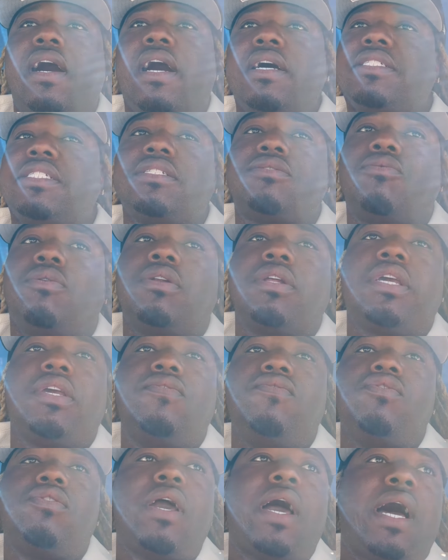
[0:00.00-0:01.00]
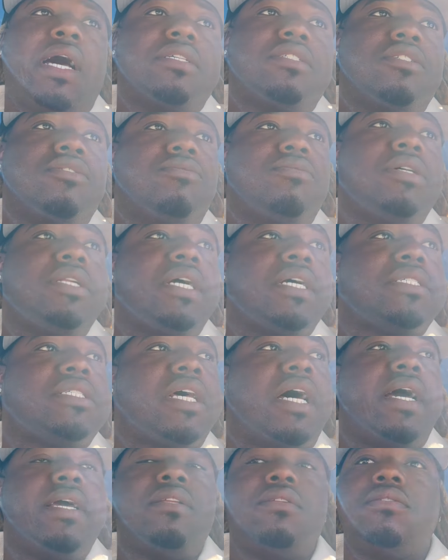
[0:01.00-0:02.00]
I just want to give you guys new and
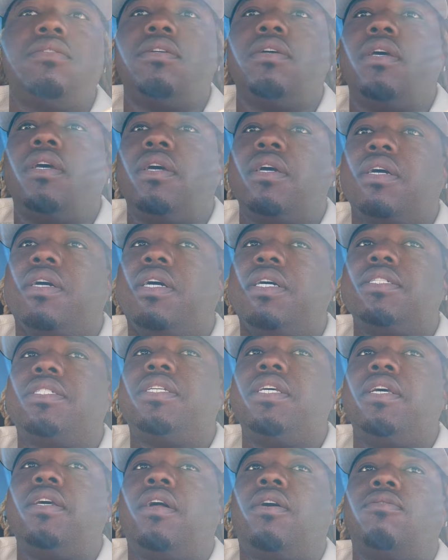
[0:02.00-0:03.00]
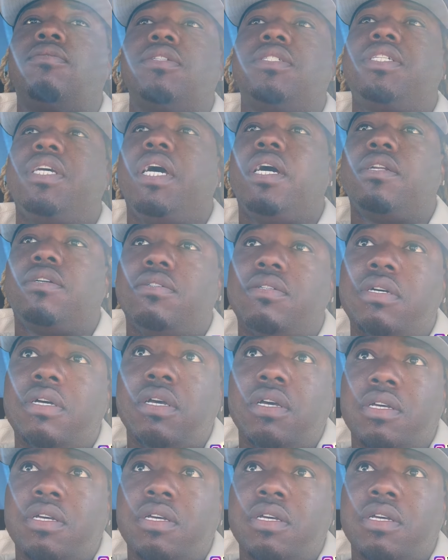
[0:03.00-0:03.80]
exciting content on the channel.